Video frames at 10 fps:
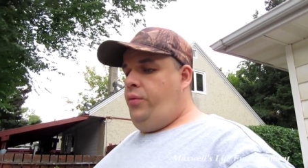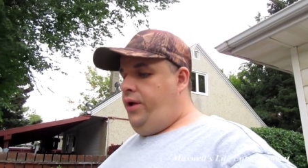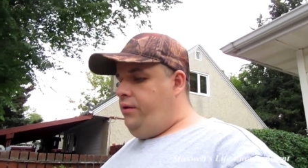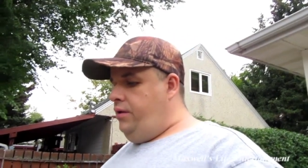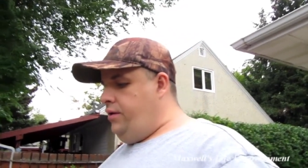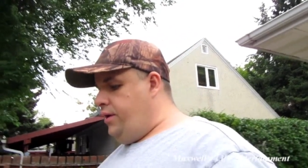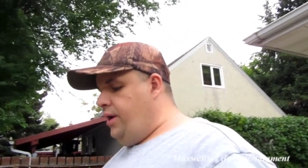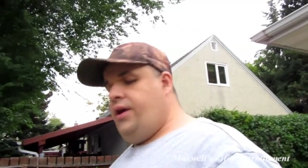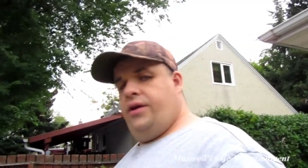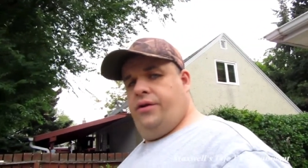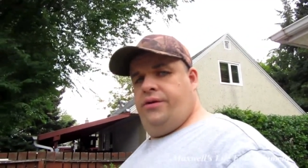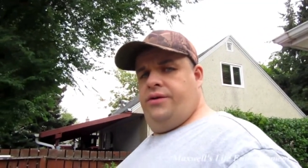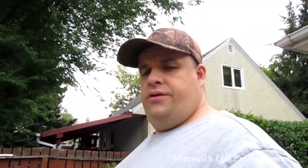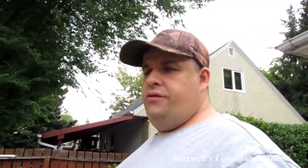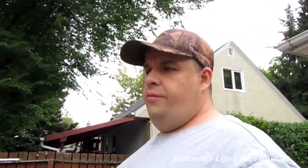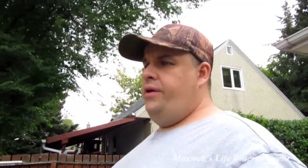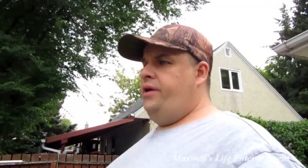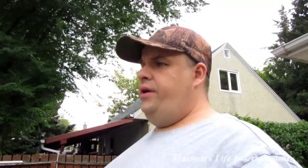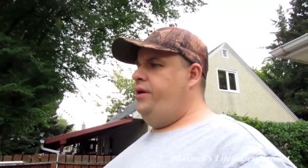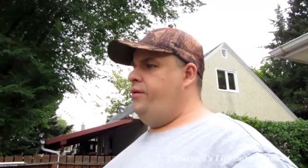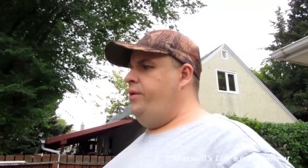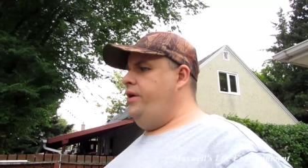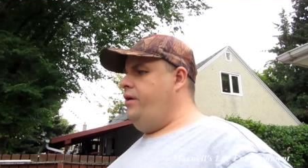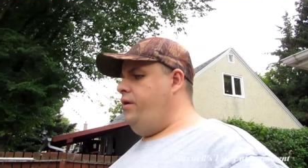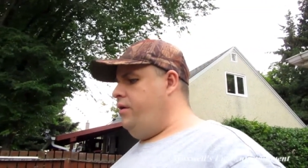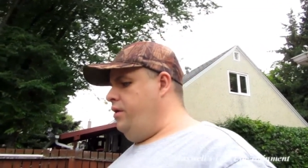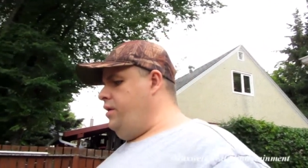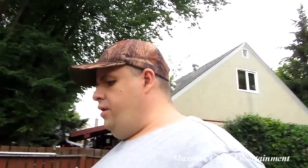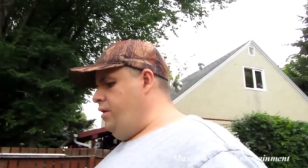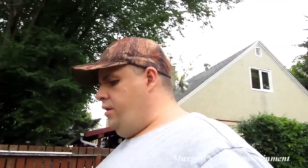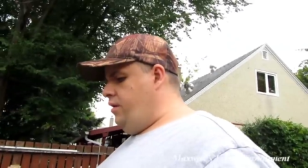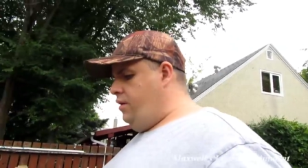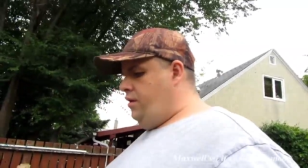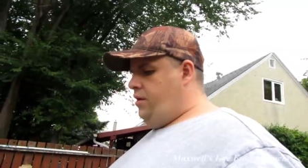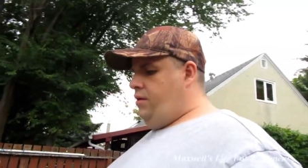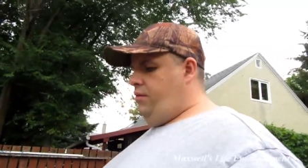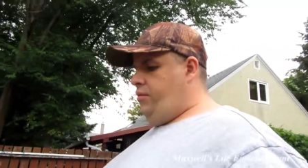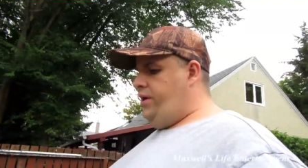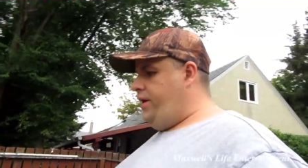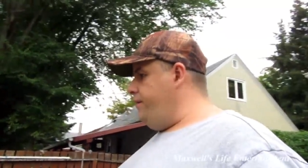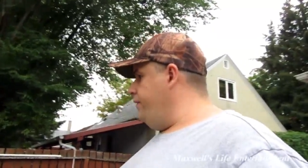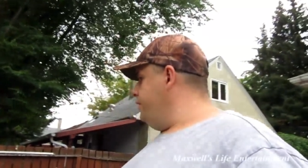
Well, hello YouTube, here we are. We have